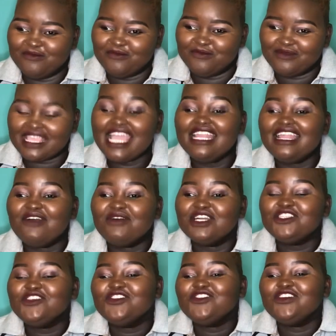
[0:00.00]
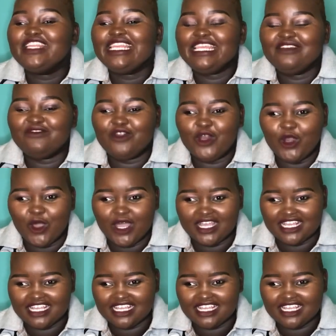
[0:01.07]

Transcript: And I want you to live long.